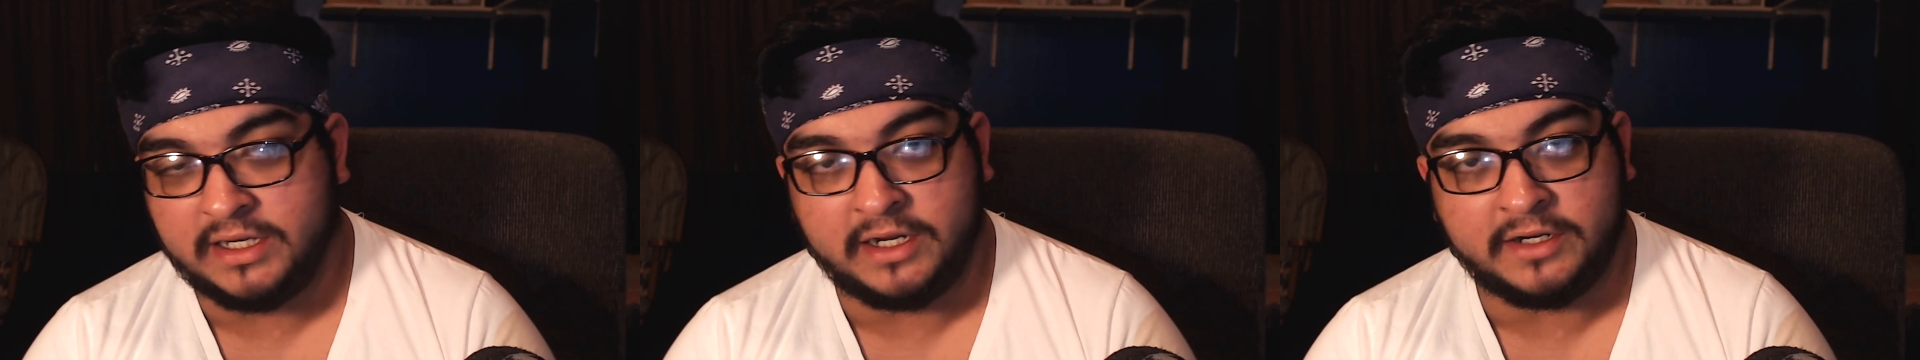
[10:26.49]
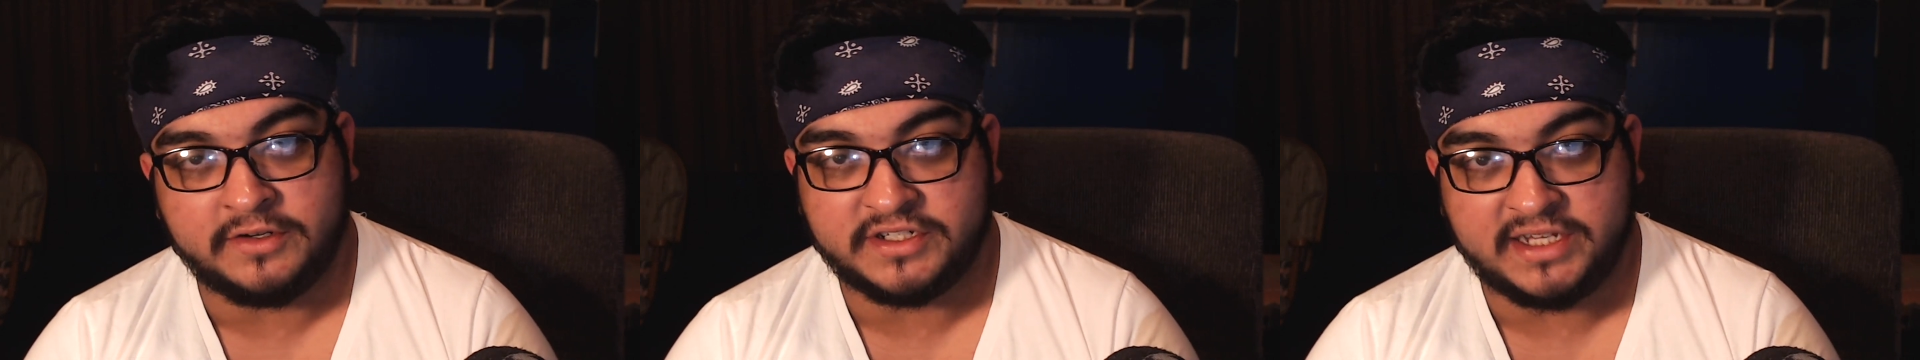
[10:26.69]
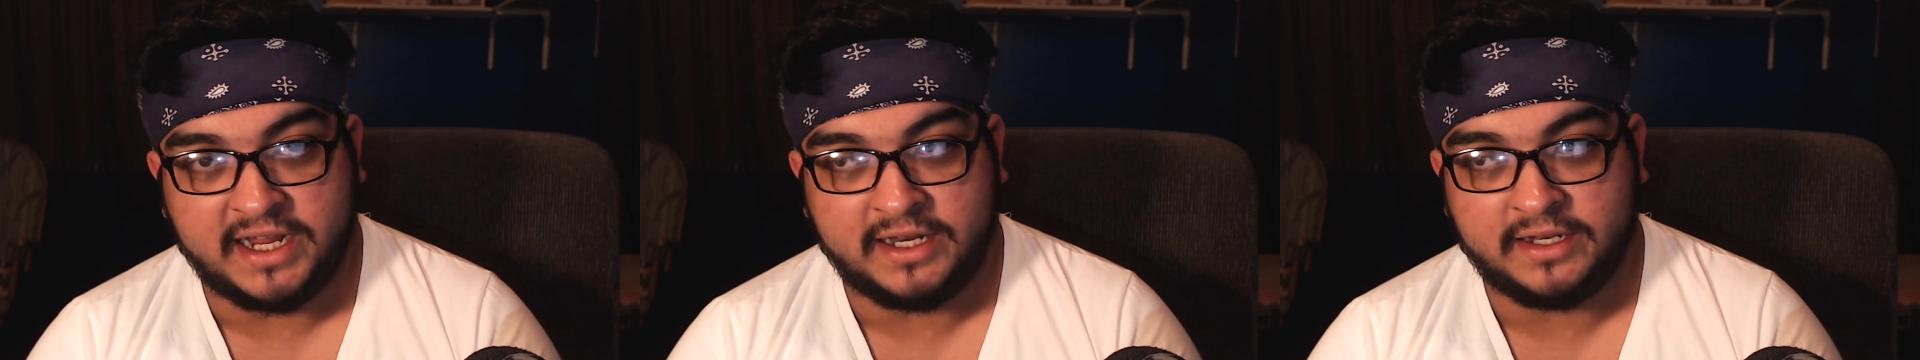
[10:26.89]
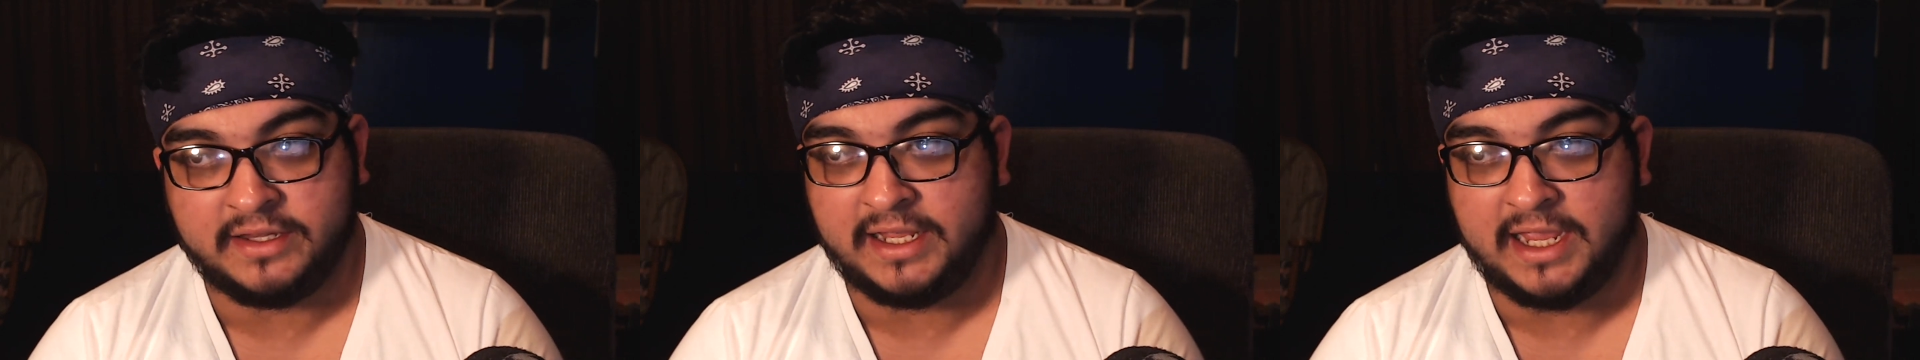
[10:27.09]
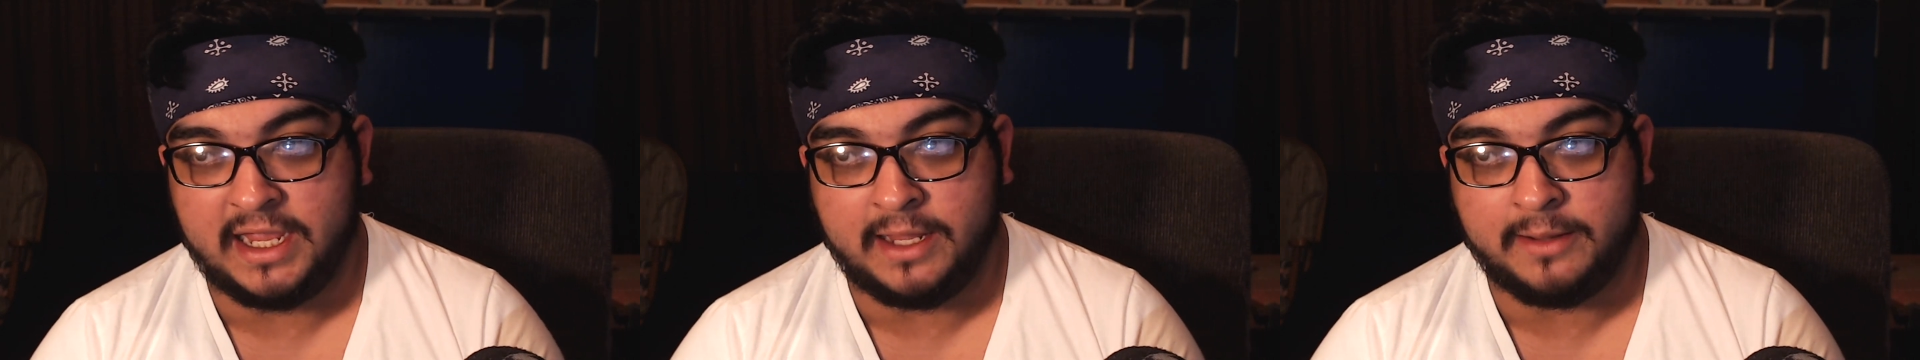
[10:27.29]
understand the
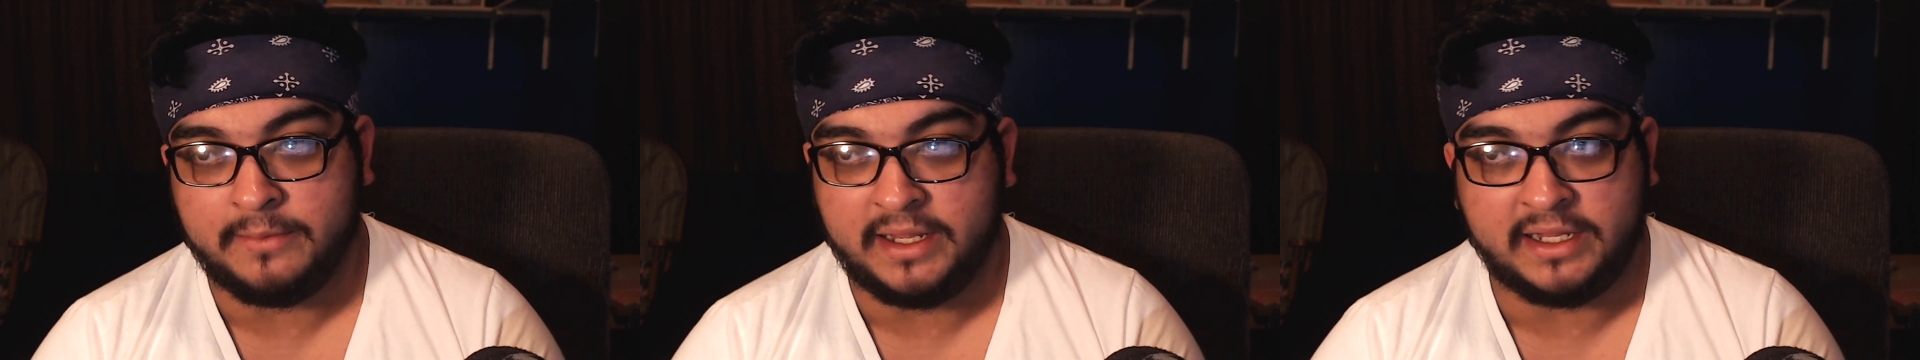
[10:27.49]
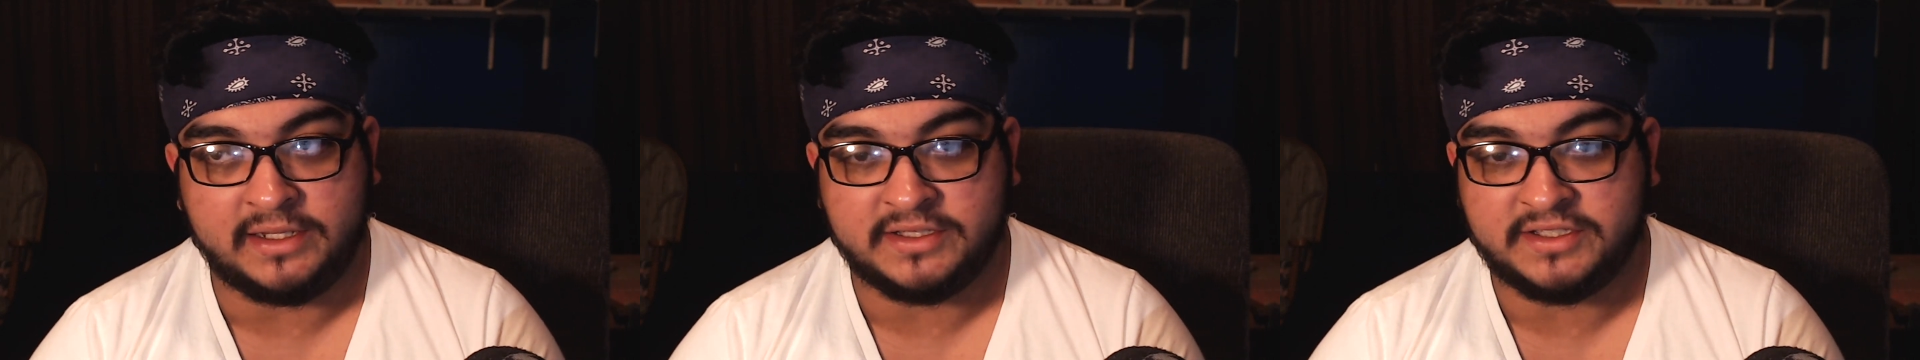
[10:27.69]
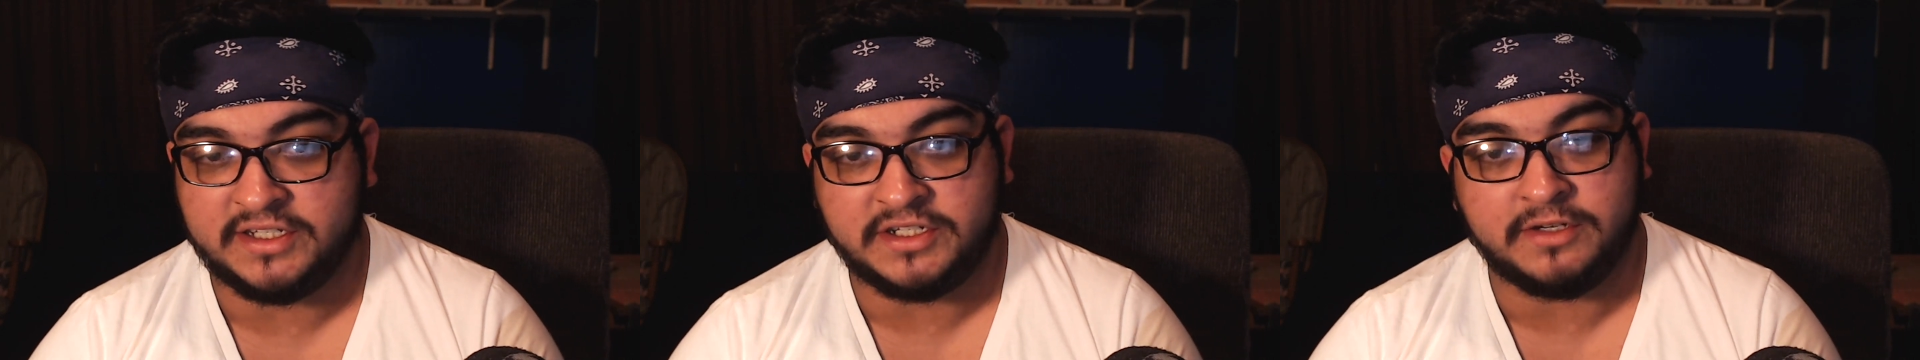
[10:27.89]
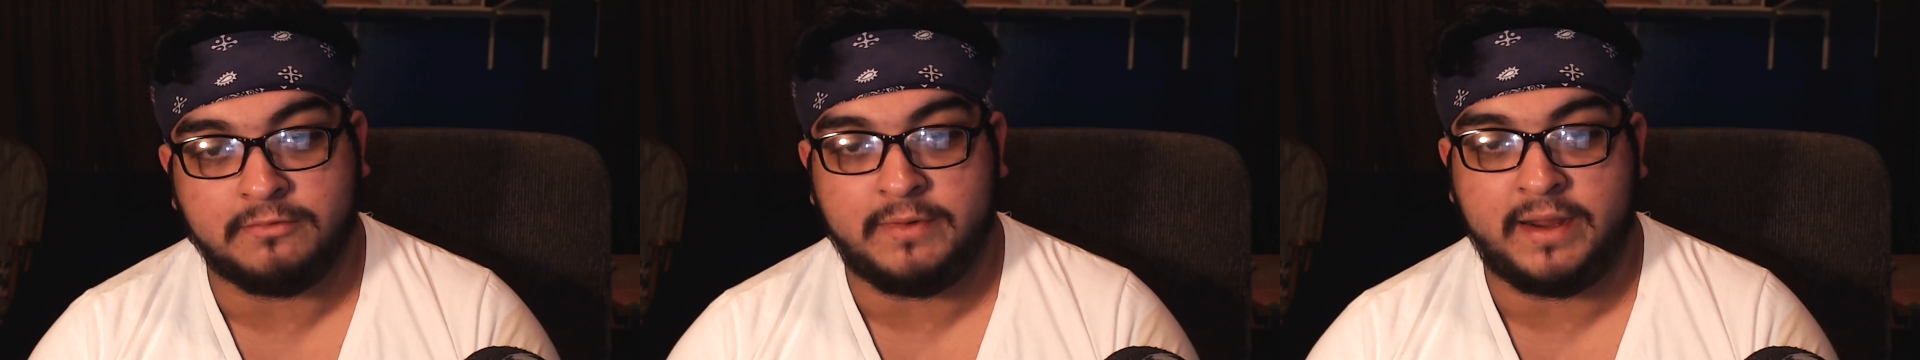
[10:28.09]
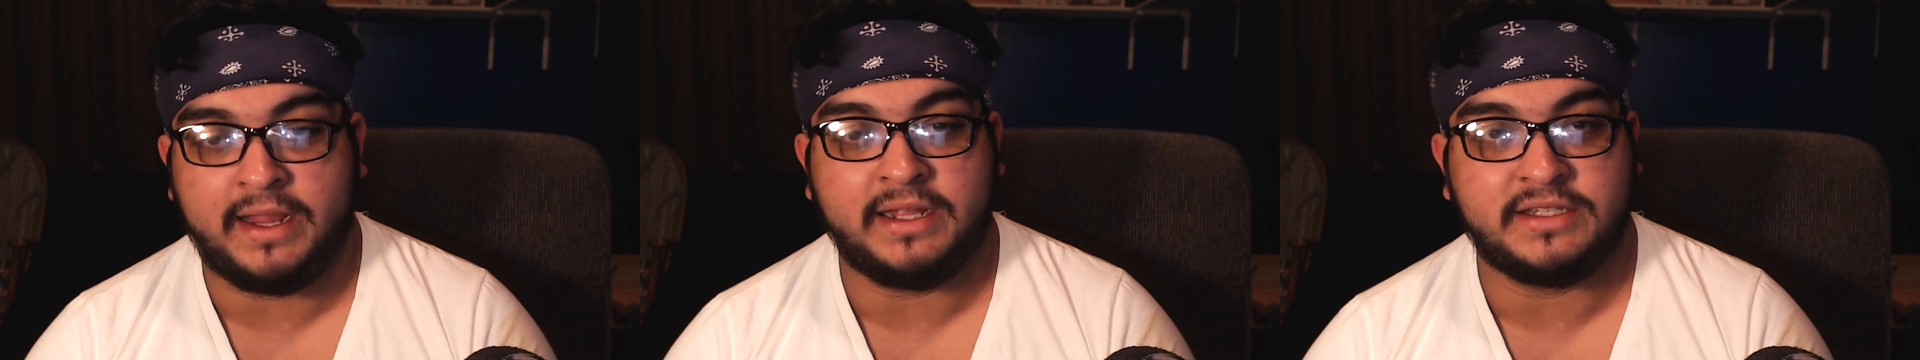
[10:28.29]
game in such a
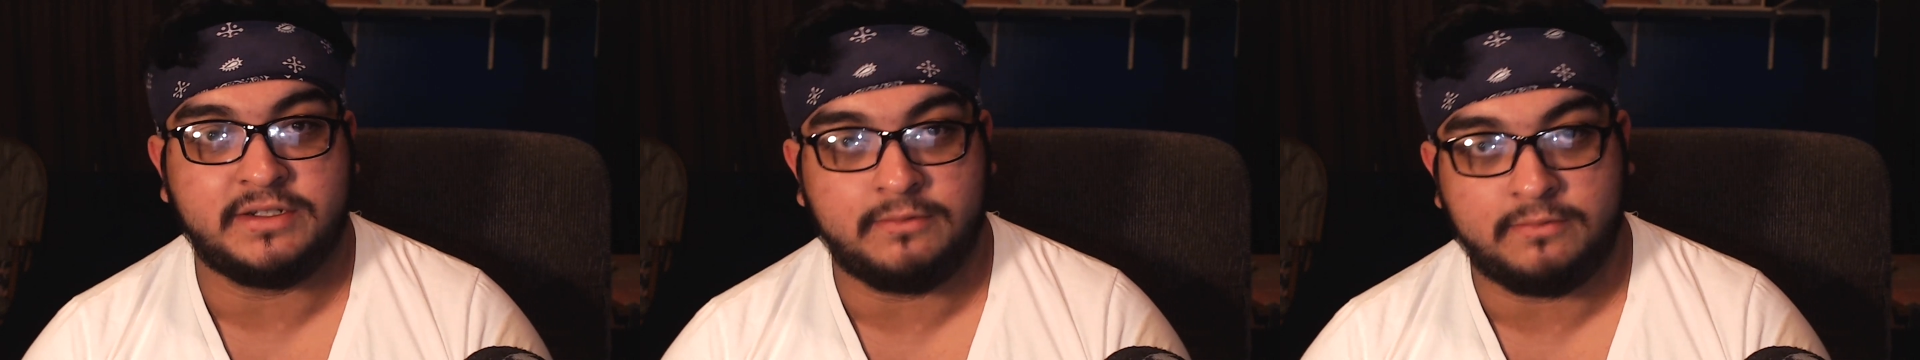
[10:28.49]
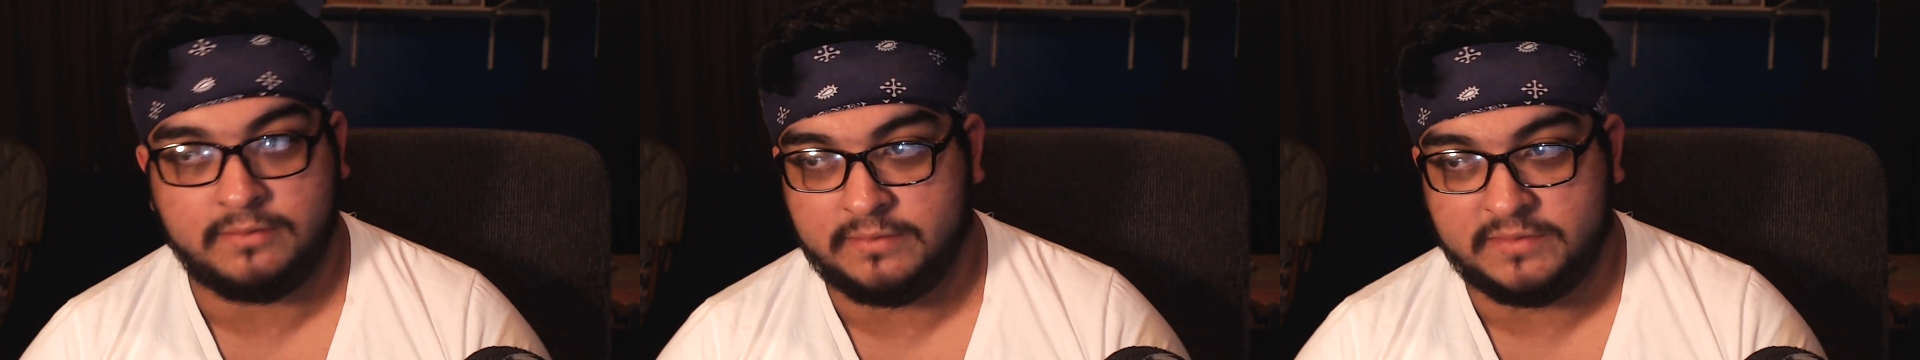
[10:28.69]
way to